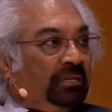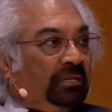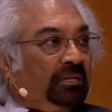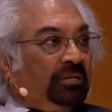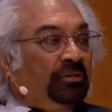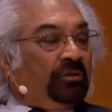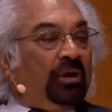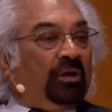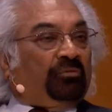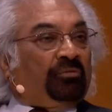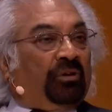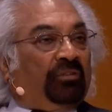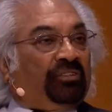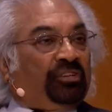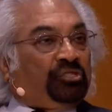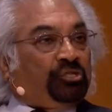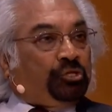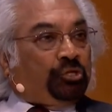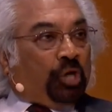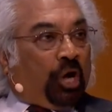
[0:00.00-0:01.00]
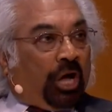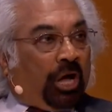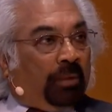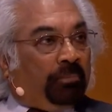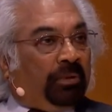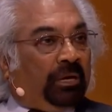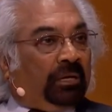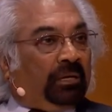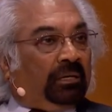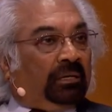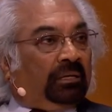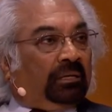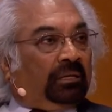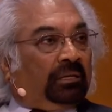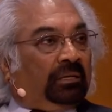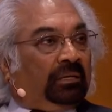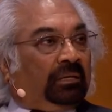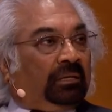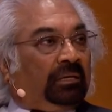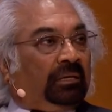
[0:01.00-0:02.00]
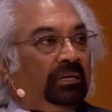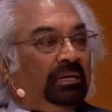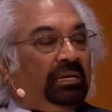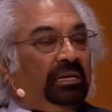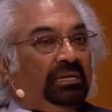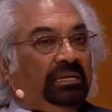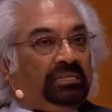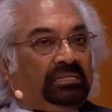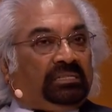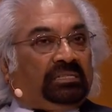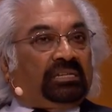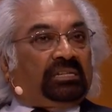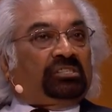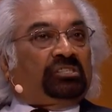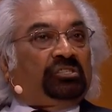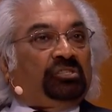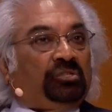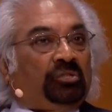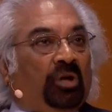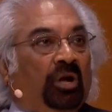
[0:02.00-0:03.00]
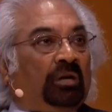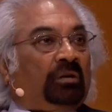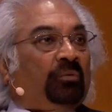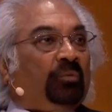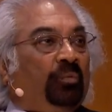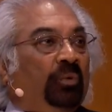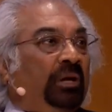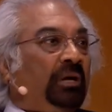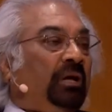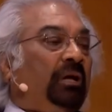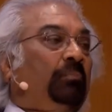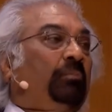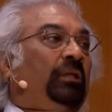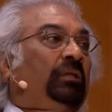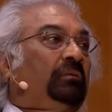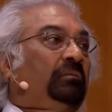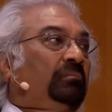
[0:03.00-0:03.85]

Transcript: you have to have a job, is just not workable.